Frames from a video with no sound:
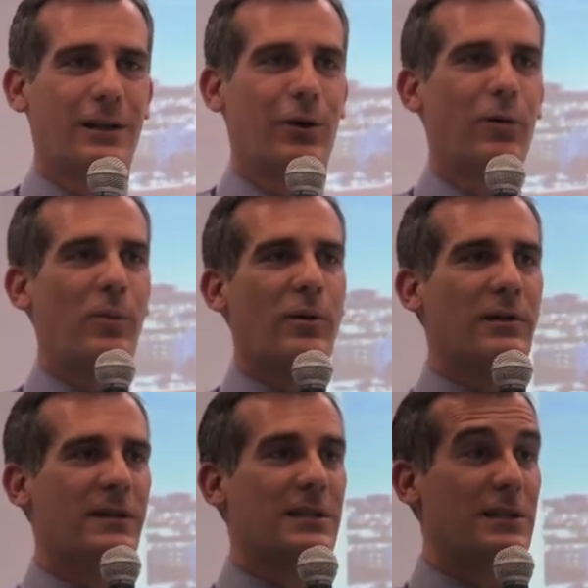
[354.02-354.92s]
The whole point
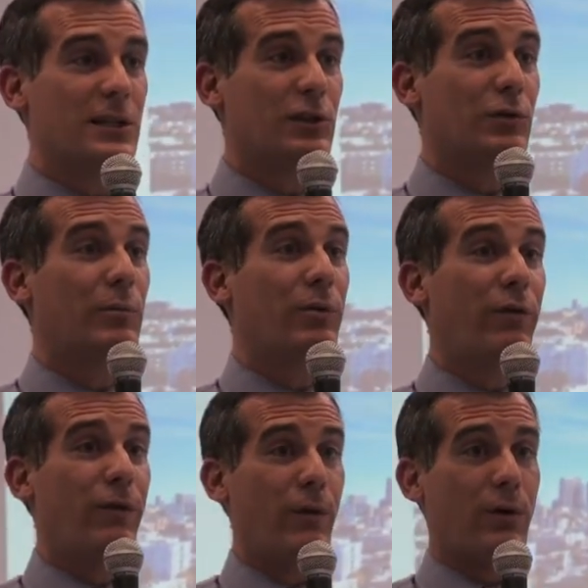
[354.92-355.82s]
of this is to do it
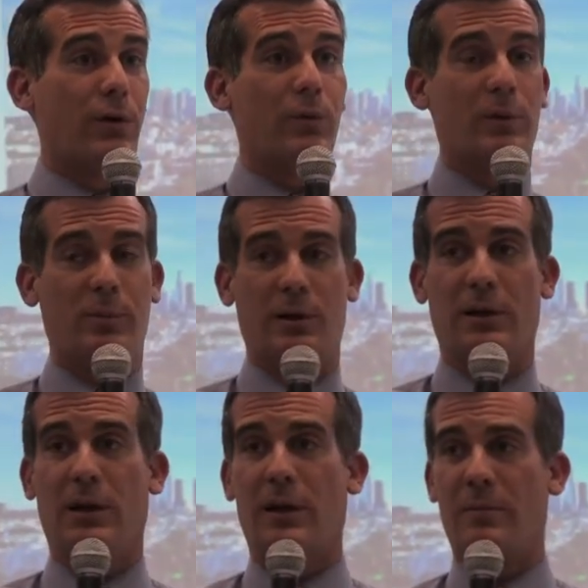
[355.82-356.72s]
before we
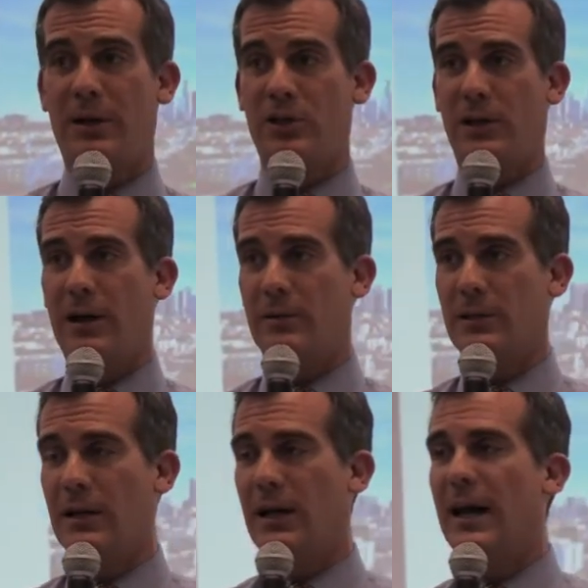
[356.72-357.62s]
put the budget out,
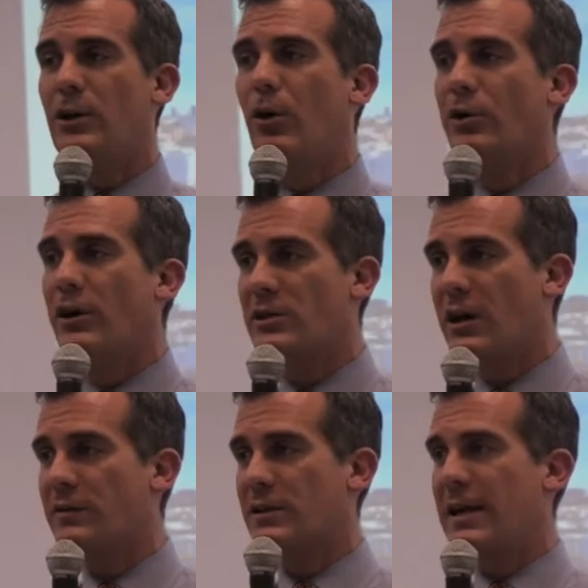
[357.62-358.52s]
and to hold
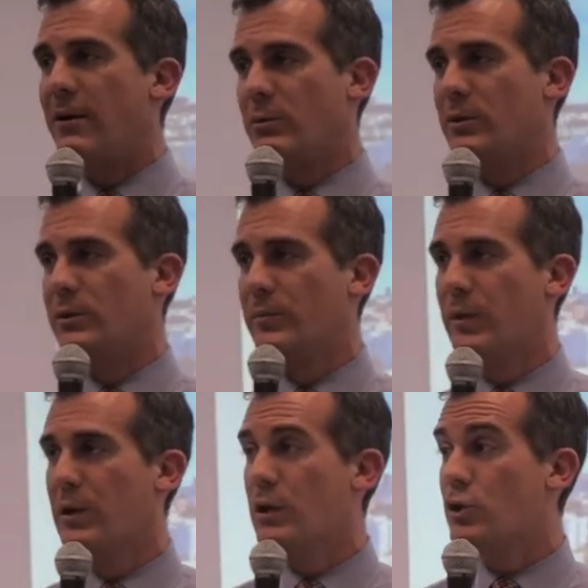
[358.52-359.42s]
ourselves accountable.
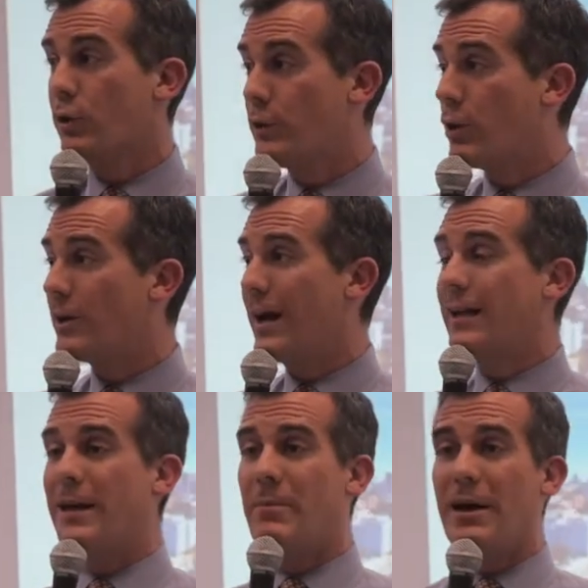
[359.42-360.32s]
So if you go to
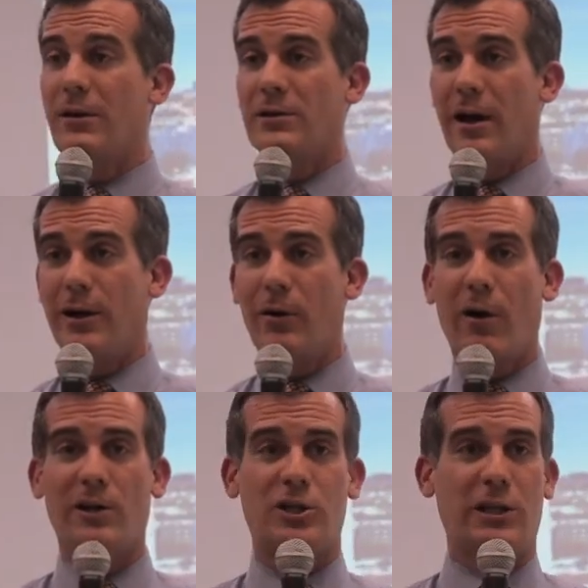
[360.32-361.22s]

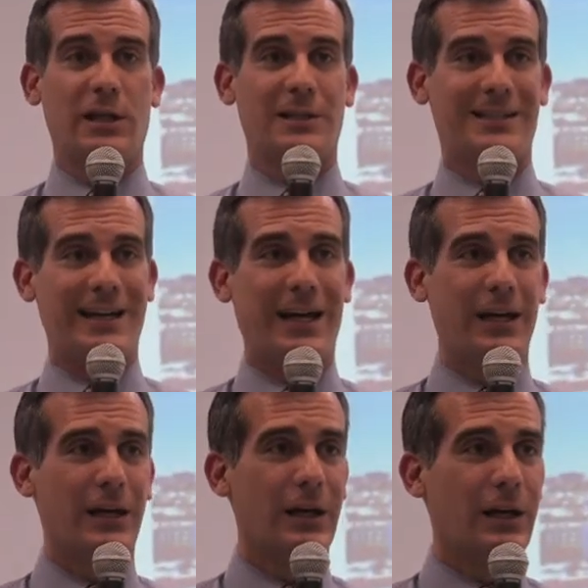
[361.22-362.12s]
lamayor.org
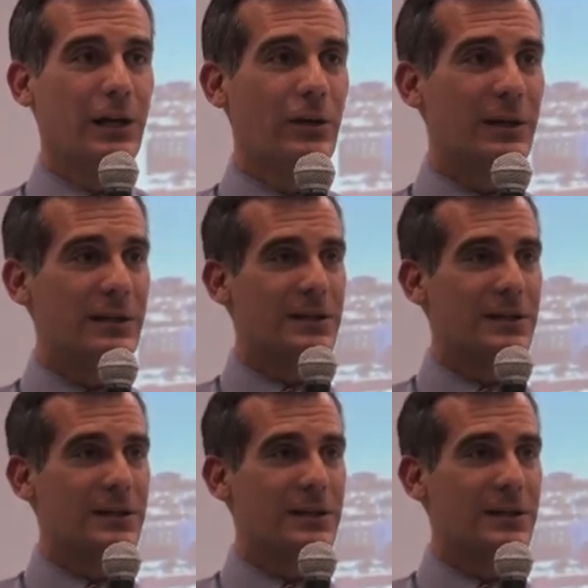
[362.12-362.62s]
today, you can